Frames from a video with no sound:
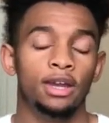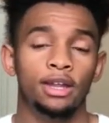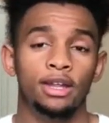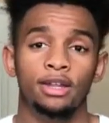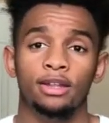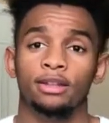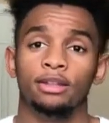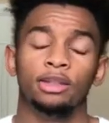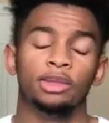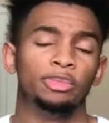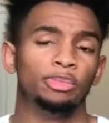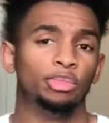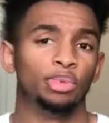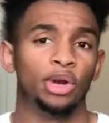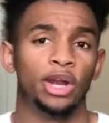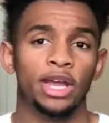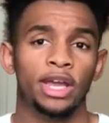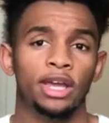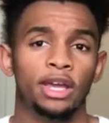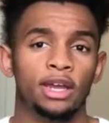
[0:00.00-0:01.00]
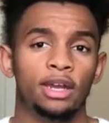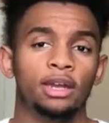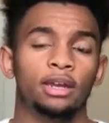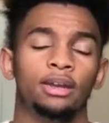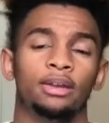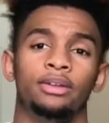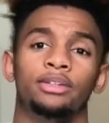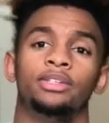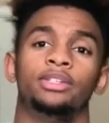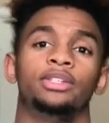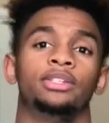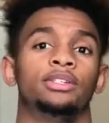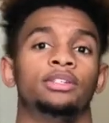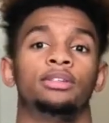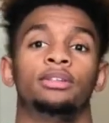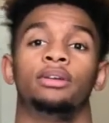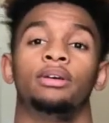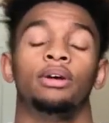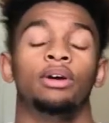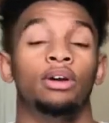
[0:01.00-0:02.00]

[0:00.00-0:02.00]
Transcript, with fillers: it, the brand, and just